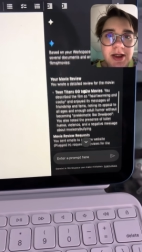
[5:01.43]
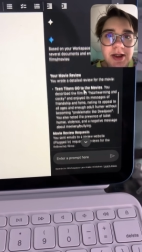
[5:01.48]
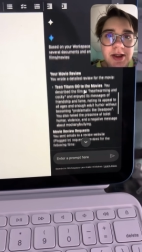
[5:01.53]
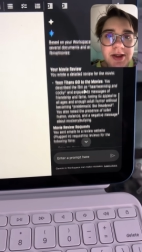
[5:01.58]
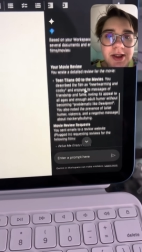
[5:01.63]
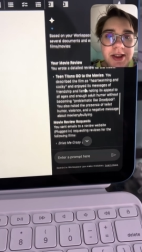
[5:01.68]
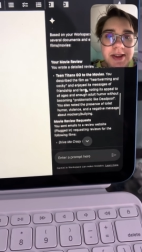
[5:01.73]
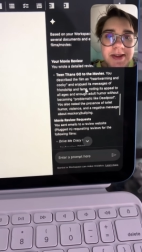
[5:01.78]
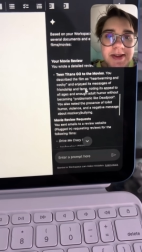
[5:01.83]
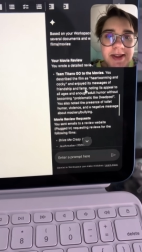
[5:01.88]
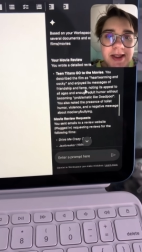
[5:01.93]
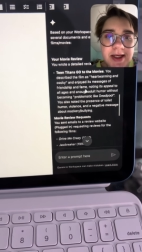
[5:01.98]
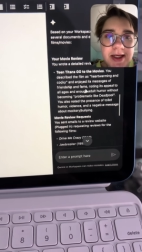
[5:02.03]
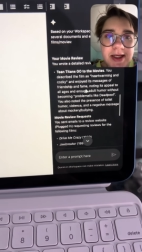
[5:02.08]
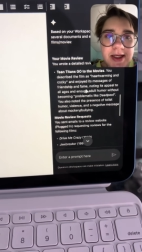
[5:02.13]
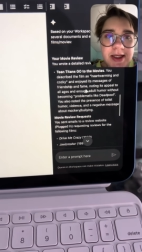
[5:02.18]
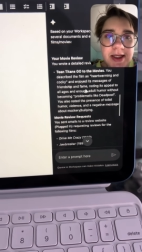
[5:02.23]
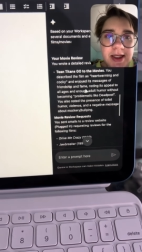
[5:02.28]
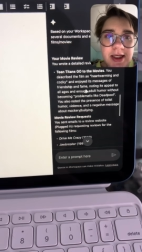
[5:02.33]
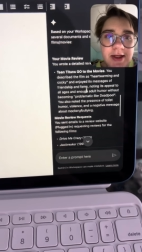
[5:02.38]
looks
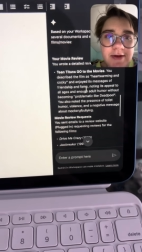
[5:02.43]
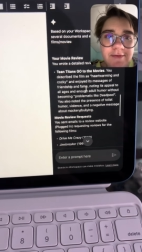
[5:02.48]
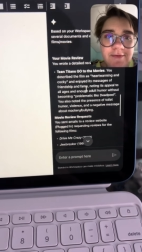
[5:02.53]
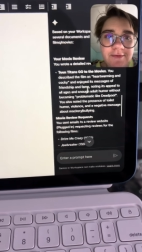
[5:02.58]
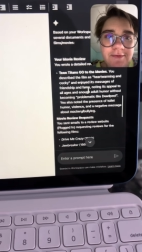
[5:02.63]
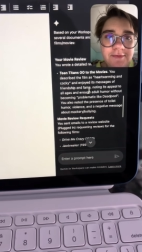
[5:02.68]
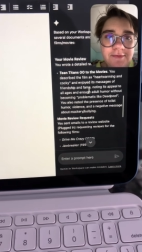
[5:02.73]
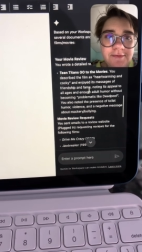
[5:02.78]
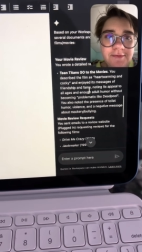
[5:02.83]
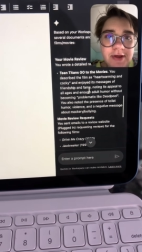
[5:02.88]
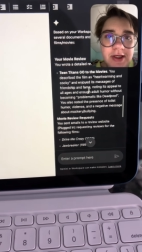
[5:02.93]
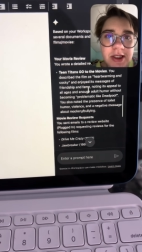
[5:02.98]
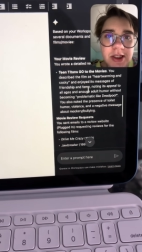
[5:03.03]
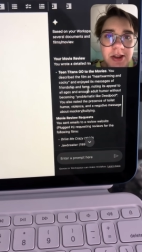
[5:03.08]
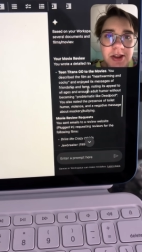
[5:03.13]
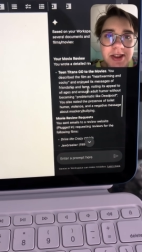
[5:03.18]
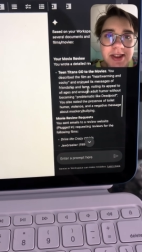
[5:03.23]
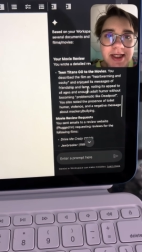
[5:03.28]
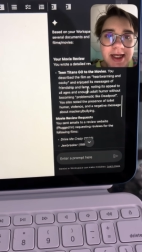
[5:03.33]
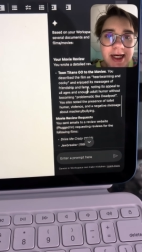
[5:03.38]
like it
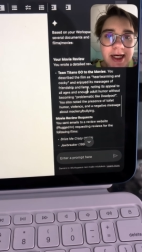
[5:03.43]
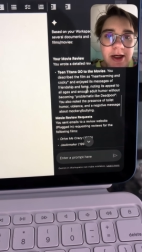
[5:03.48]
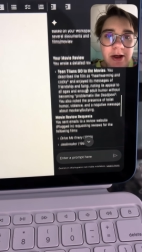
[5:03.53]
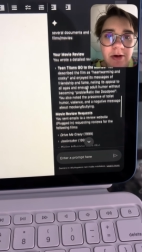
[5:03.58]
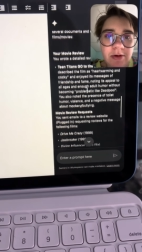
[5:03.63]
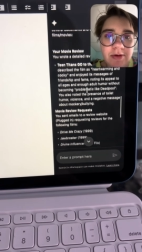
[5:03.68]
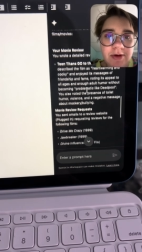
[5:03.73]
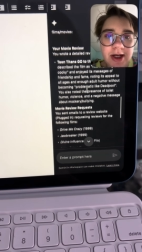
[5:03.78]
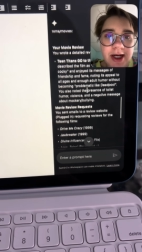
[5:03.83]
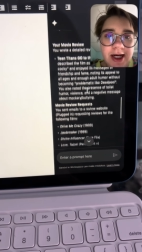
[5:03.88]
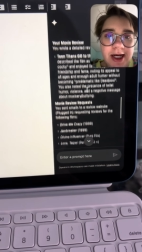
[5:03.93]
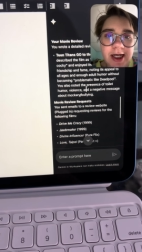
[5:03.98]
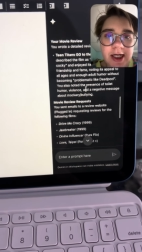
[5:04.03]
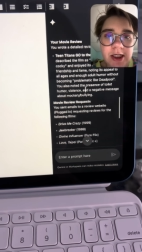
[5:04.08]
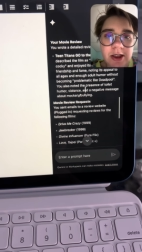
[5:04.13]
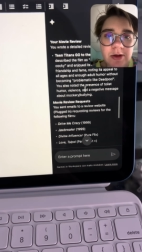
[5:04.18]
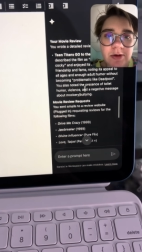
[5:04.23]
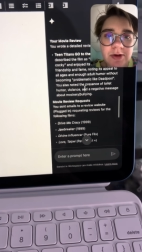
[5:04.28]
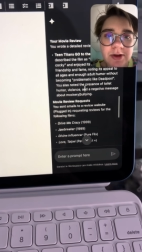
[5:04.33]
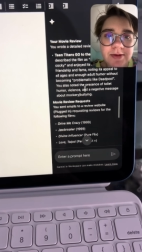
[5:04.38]
figures out
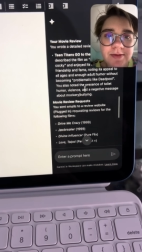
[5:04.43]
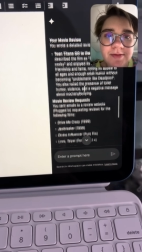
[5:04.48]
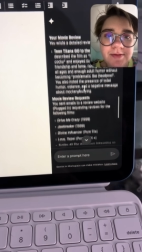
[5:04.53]
how